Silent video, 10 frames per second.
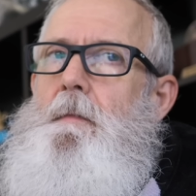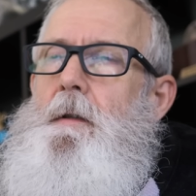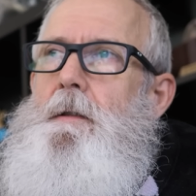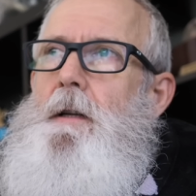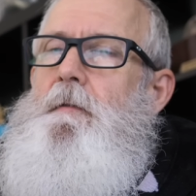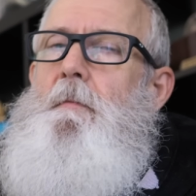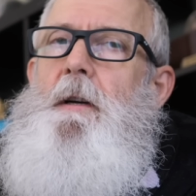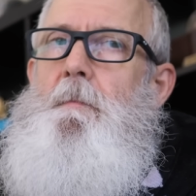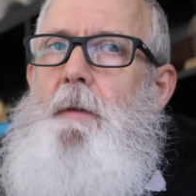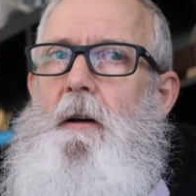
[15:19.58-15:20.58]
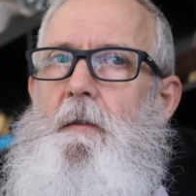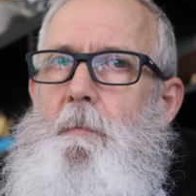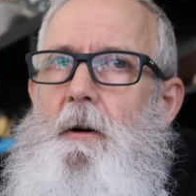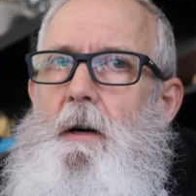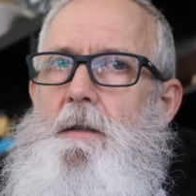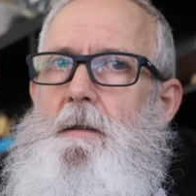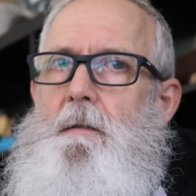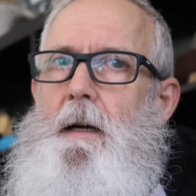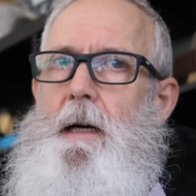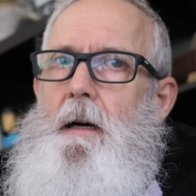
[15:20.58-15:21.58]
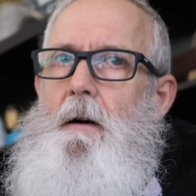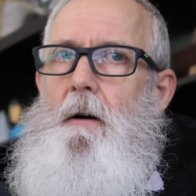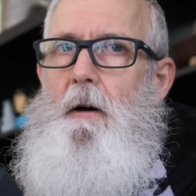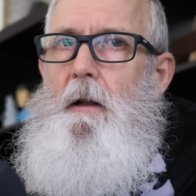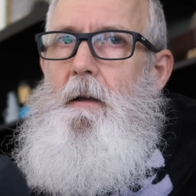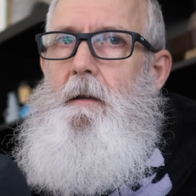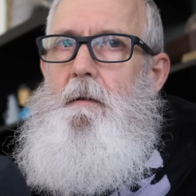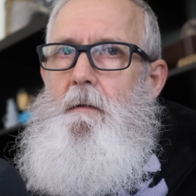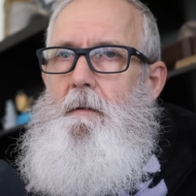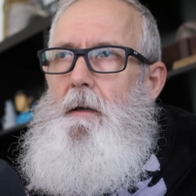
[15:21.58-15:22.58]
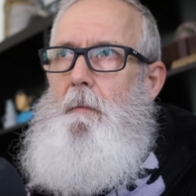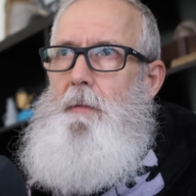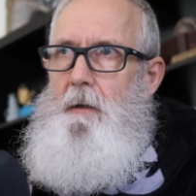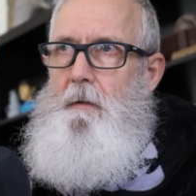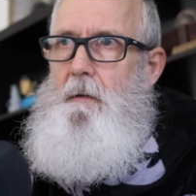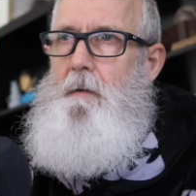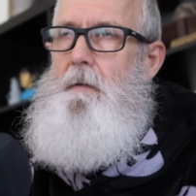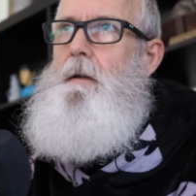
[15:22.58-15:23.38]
So for me, both bikes are highly appealing,